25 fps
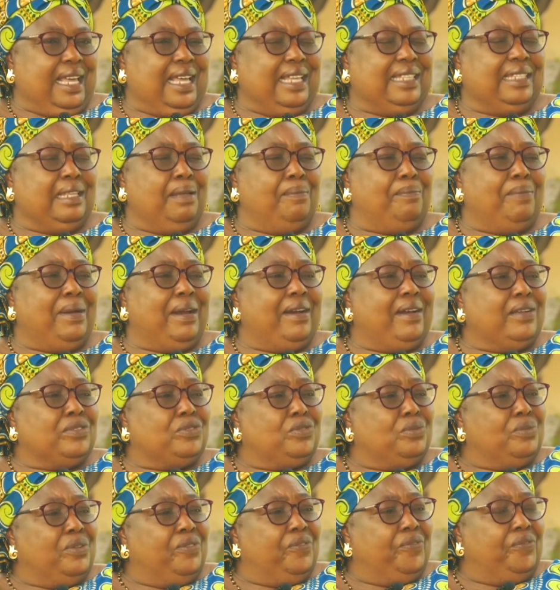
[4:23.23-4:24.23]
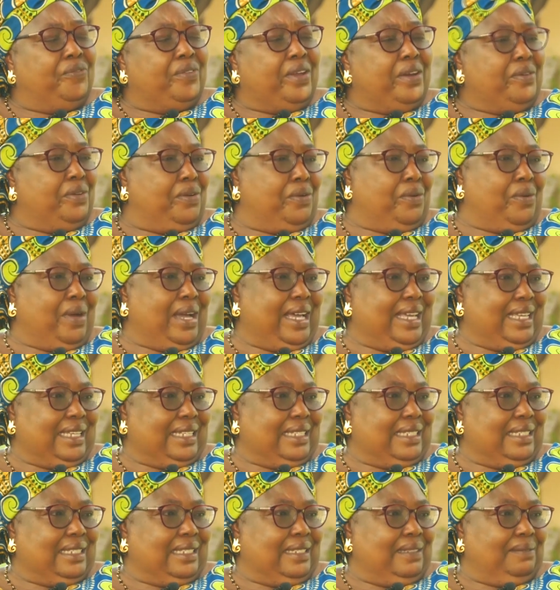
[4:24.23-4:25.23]
And the barracks would be very
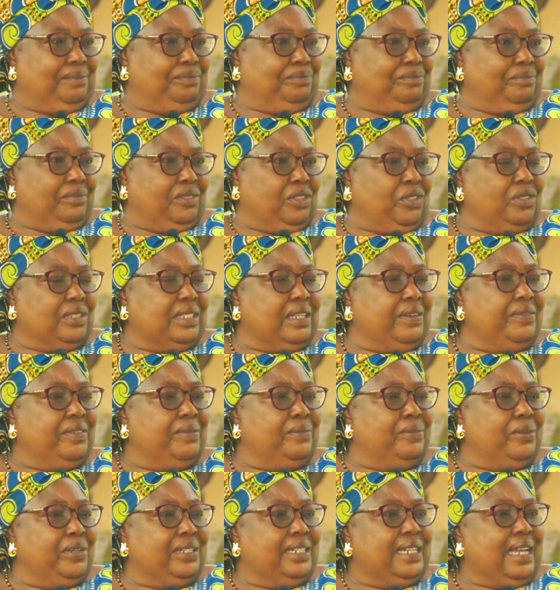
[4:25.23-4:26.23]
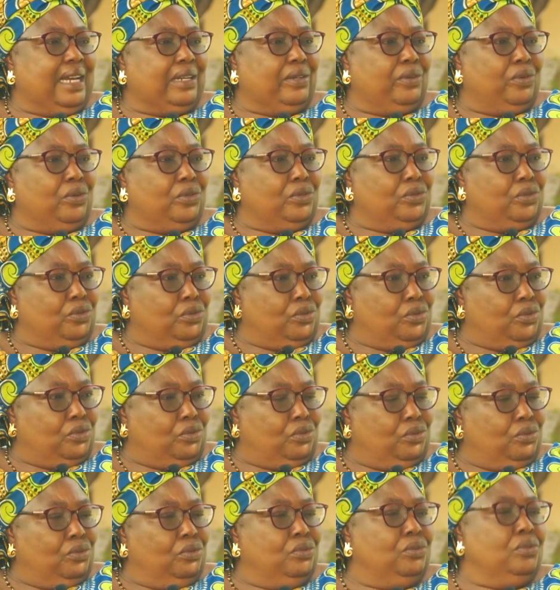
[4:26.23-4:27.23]
quiet because everybody had gone to
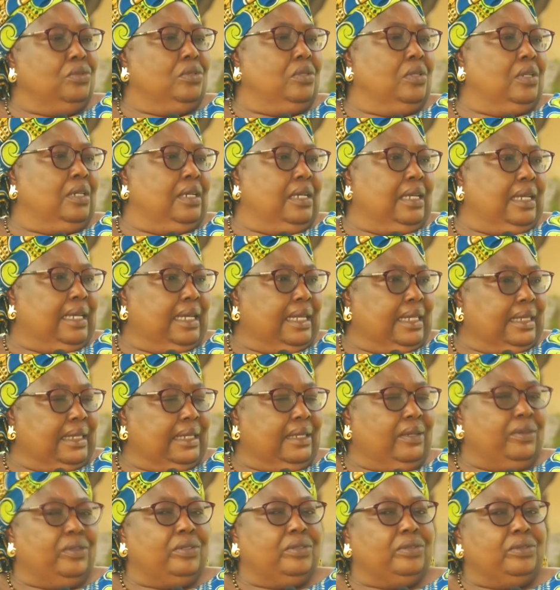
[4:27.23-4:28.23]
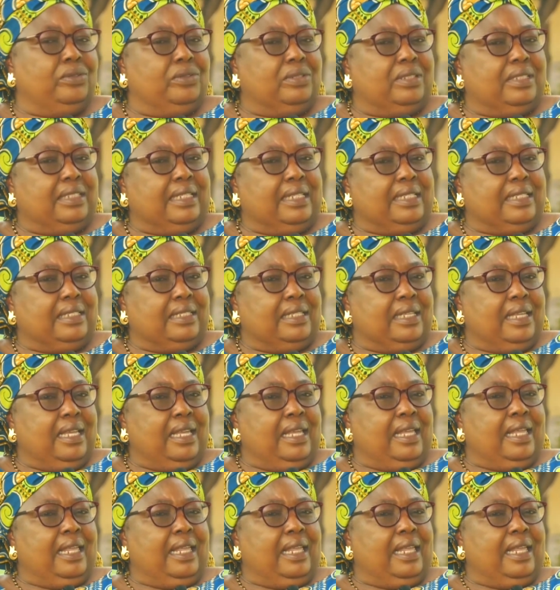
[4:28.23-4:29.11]
school and all those things.